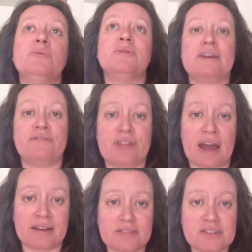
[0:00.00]
will give
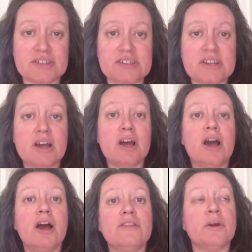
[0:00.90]
thanks
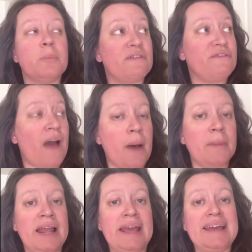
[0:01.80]
that my
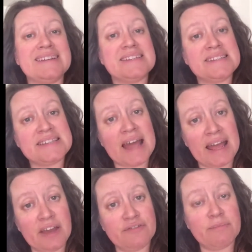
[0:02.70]
family are
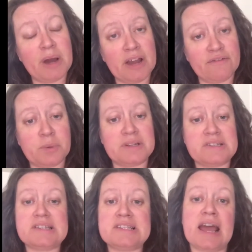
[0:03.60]
safe, my loved
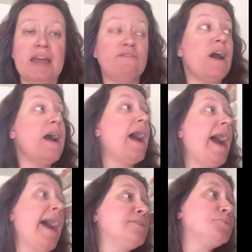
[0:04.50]
ones are safe.
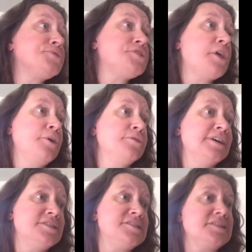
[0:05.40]
And also
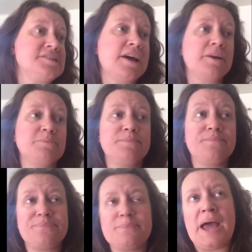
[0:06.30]
there's things like
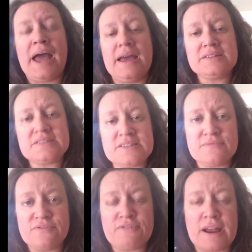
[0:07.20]
pets
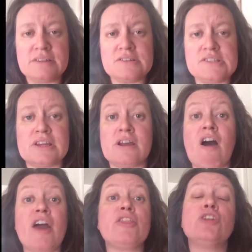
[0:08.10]
and friends that
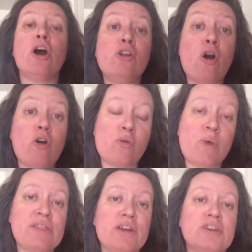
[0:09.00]
are either no longer
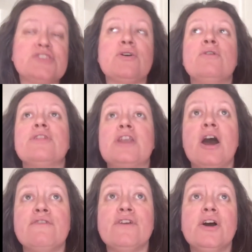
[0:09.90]
with us or that
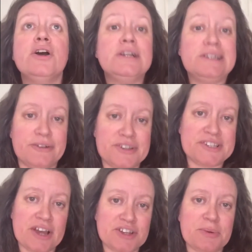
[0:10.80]
I've lost
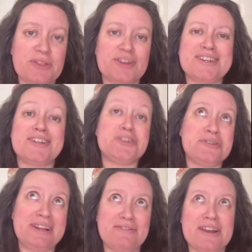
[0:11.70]
touch with, because I
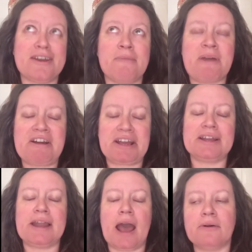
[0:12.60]
do live in
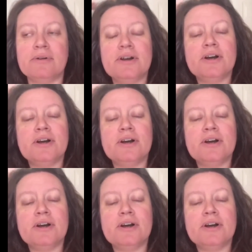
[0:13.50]
America now.